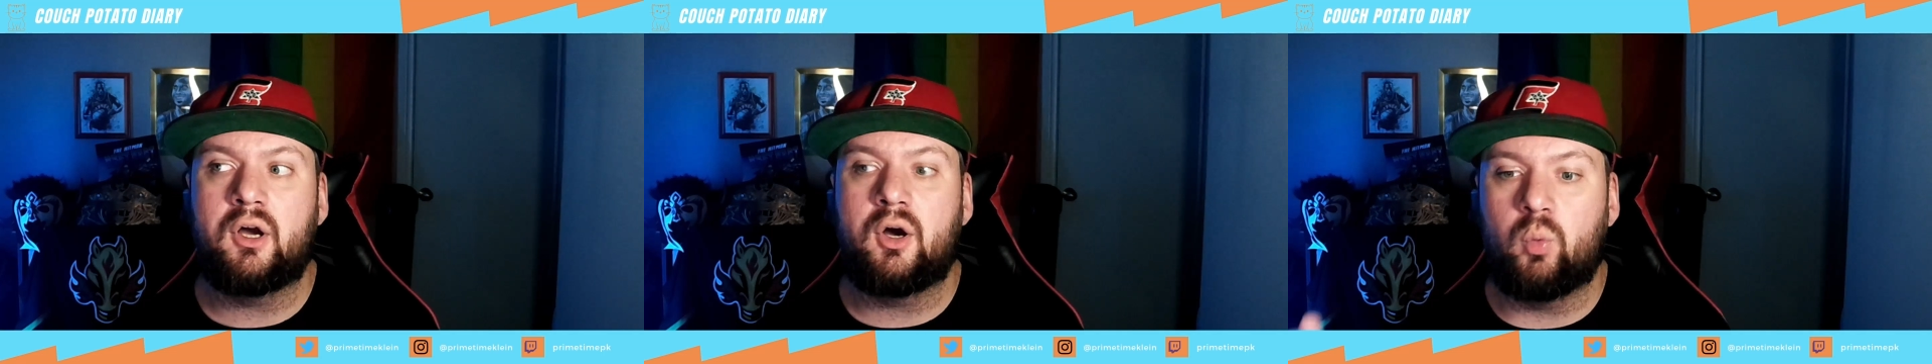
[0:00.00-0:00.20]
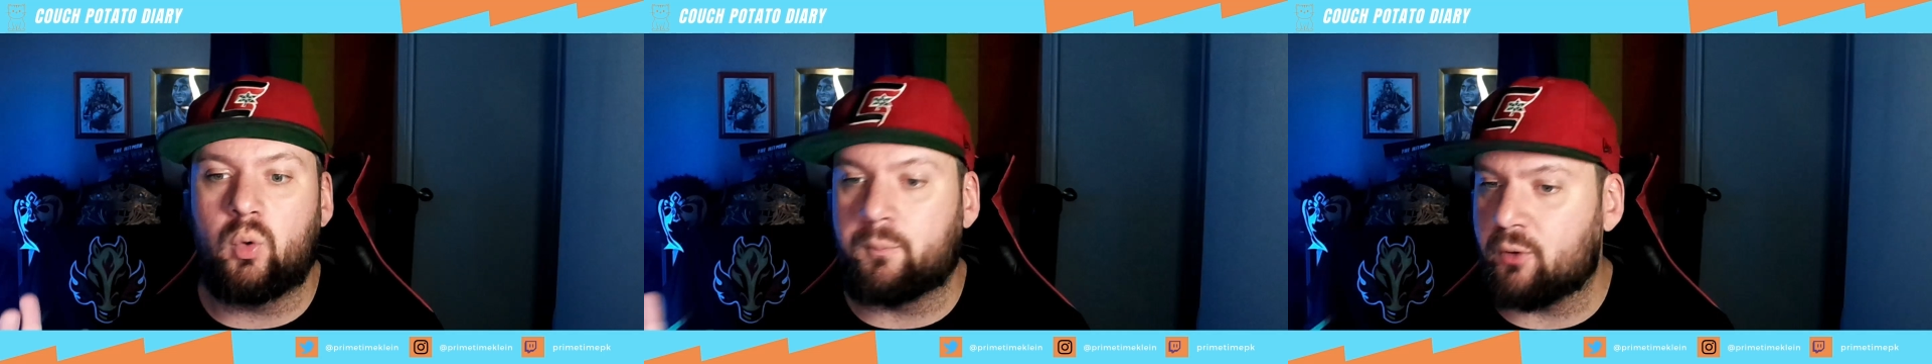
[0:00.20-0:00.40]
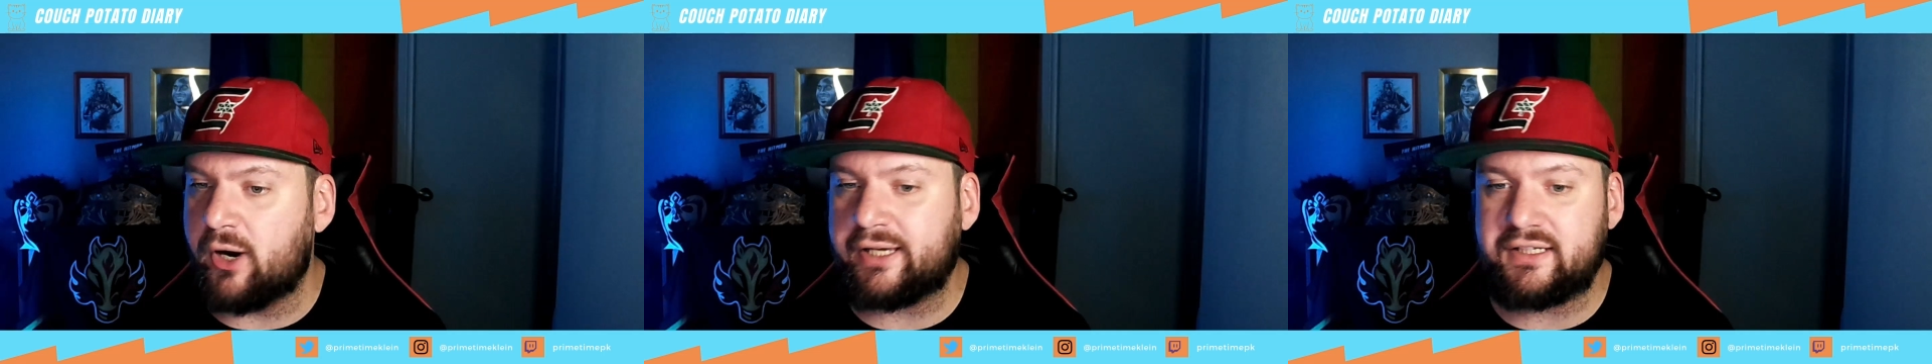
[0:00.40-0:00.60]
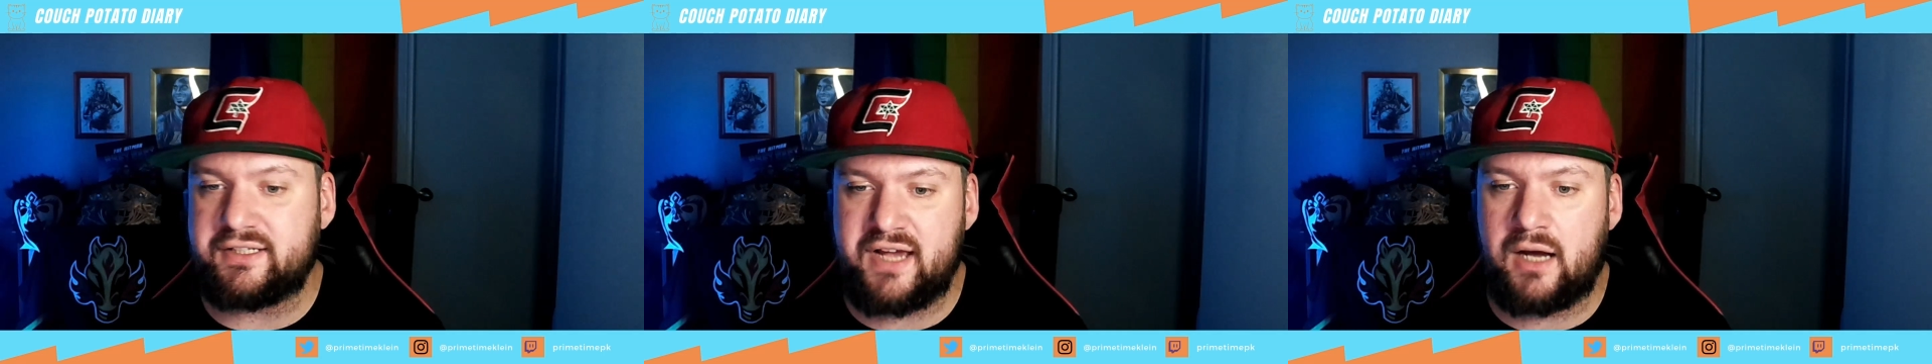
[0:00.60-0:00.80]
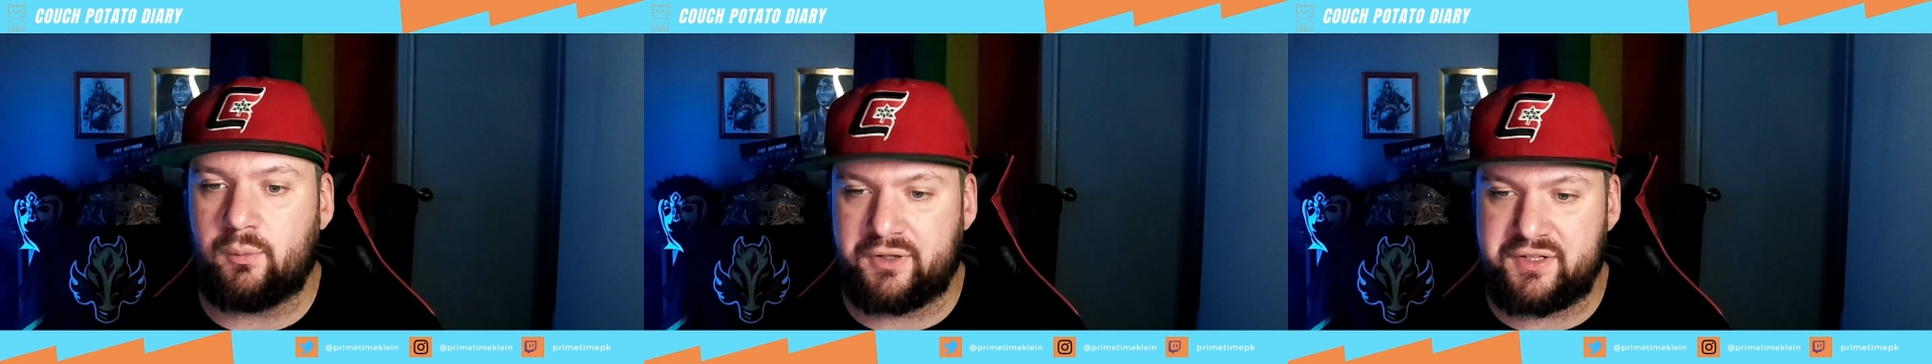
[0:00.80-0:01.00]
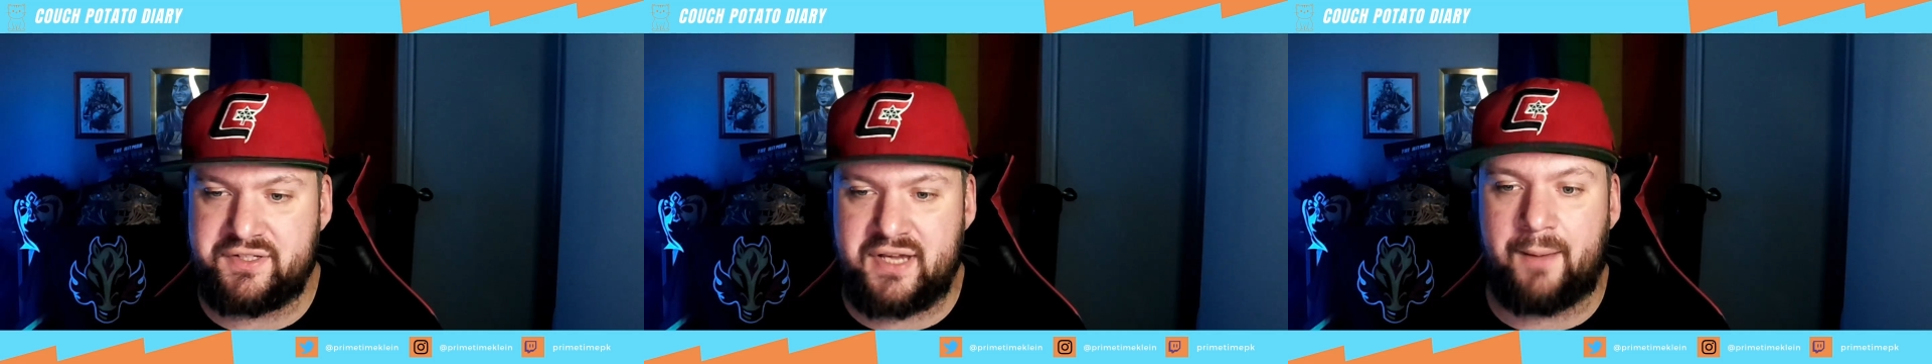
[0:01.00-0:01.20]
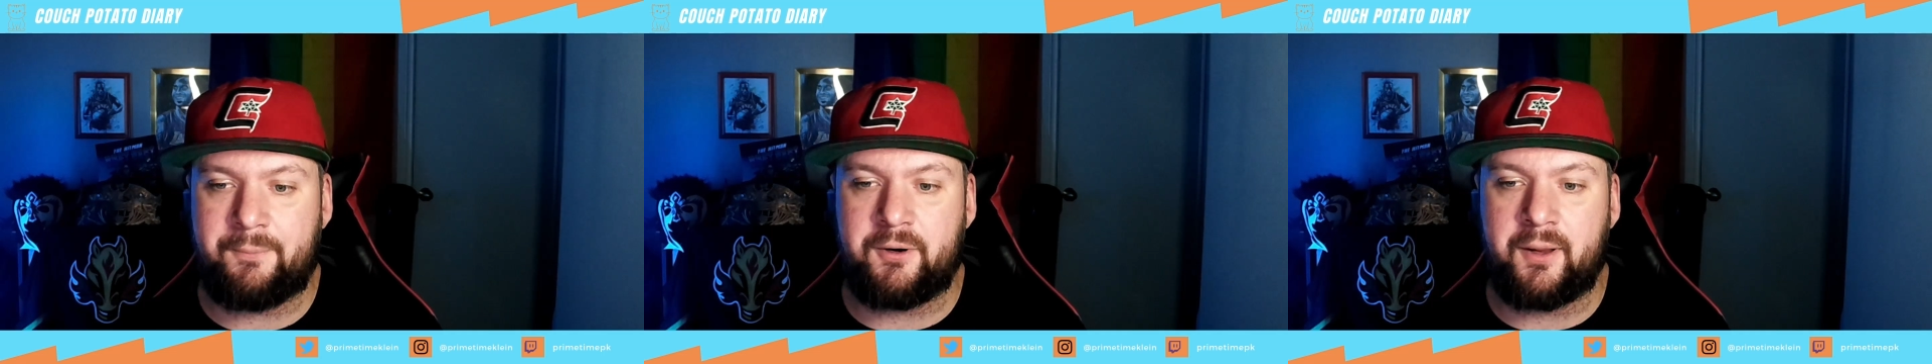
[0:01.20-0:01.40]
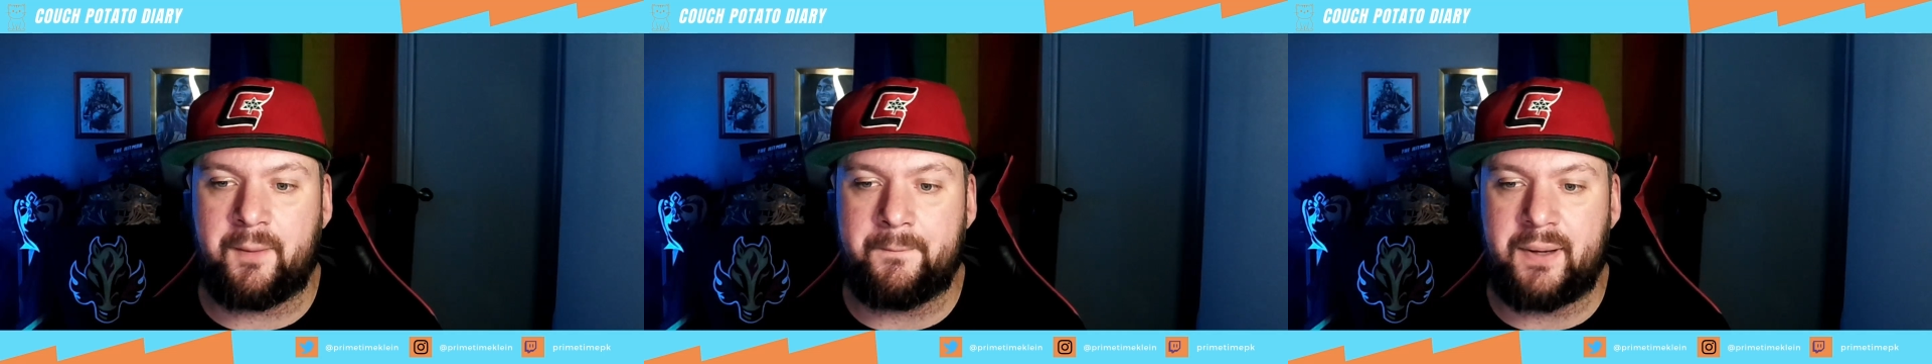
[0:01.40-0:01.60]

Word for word: We'll break it down when it's happening.